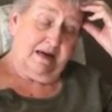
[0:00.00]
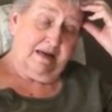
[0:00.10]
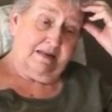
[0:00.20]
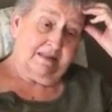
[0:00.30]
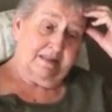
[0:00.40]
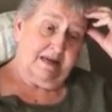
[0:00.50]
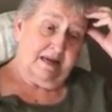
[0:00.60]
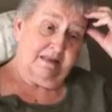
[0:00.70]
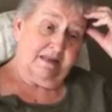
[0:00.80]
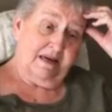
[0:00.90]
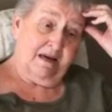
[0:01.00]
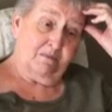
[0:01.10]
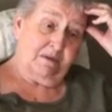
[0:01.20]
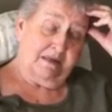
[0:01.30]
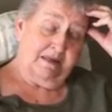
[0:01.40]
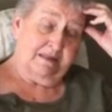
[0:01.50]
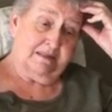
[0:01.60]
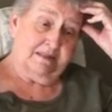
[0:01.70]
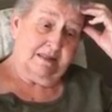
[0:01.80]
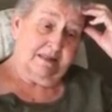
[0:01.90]
and his dad came and he
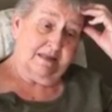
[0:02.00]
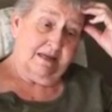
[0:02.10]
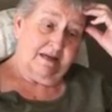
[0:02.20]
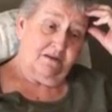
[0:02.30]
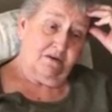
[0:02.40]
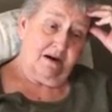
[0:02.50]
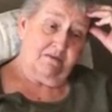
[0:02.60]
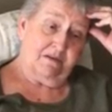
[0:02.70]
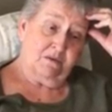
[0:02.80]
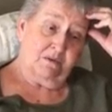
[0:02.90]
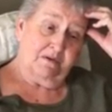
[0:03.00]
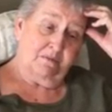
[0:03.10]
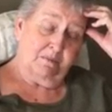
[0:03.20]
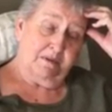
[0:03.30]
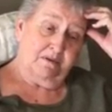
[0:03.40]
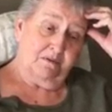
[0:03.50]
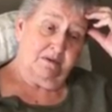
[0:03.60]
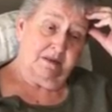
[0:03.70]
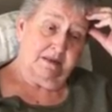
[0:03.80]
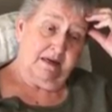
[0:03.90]
said, Travis, what have you been
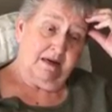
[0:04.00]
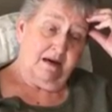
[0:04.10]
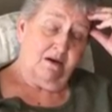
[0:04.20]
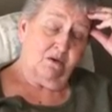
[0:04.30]
doing today?